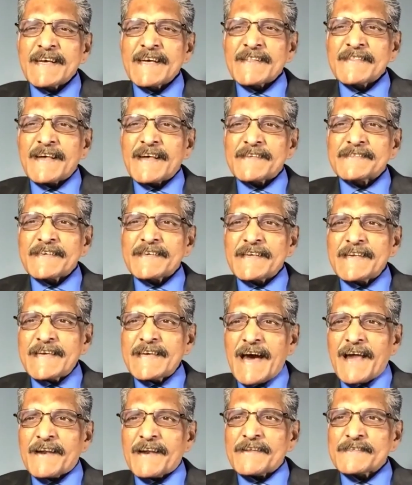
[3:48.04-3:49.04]
the
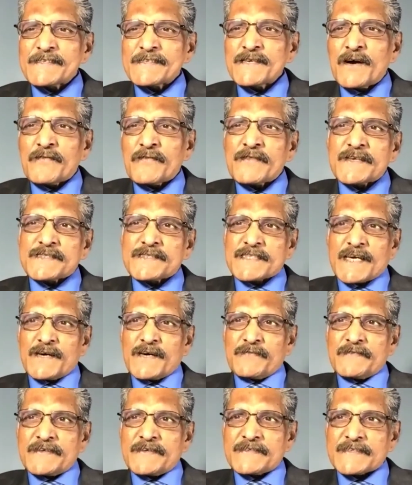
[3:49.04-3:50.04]
genealogy of the
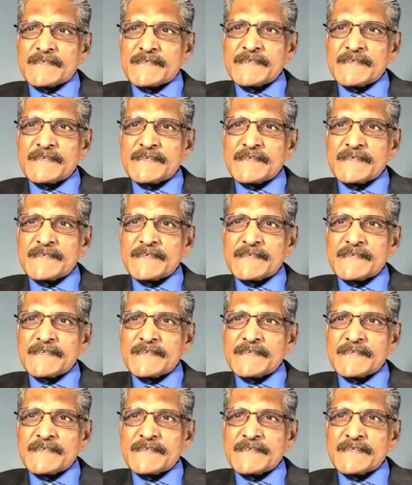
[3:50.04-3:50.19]
servant.